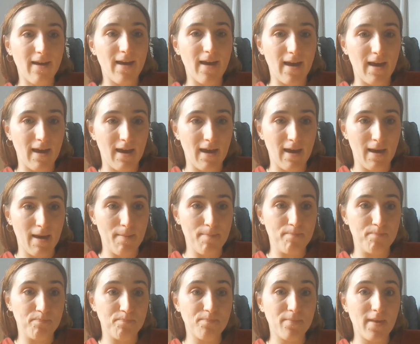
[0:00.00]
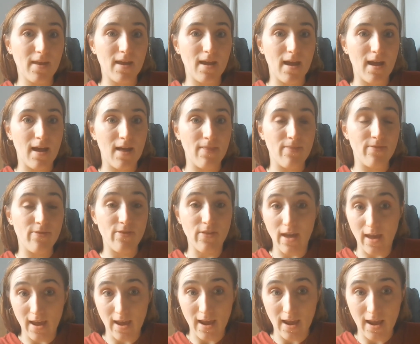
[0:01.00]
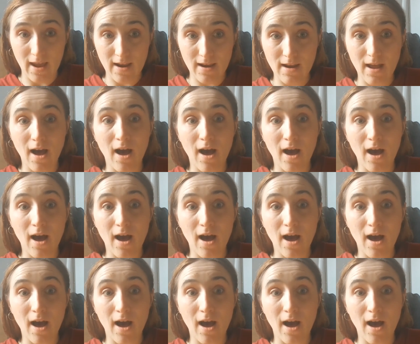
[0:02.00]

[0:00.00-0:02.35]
and then